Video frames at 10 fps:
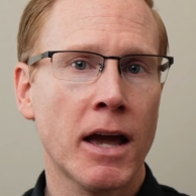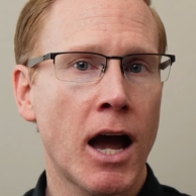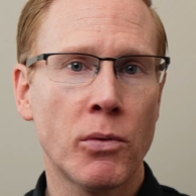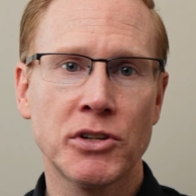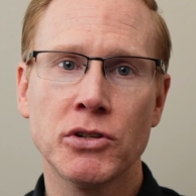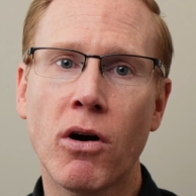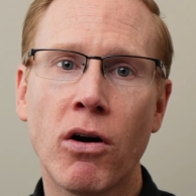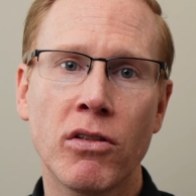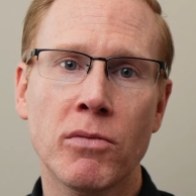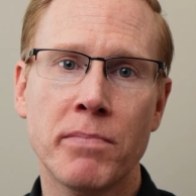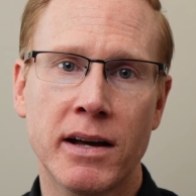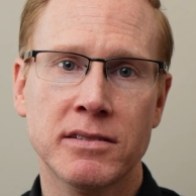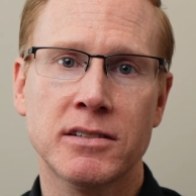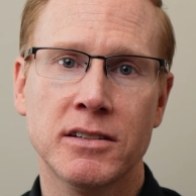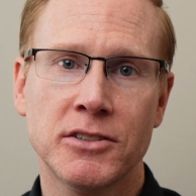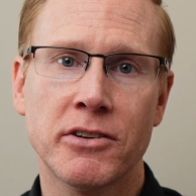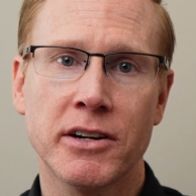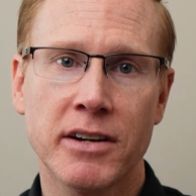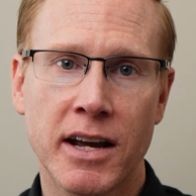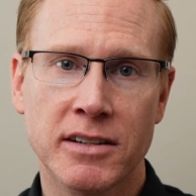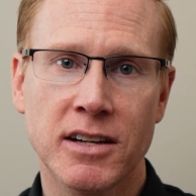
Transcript: I wish you all the best during your next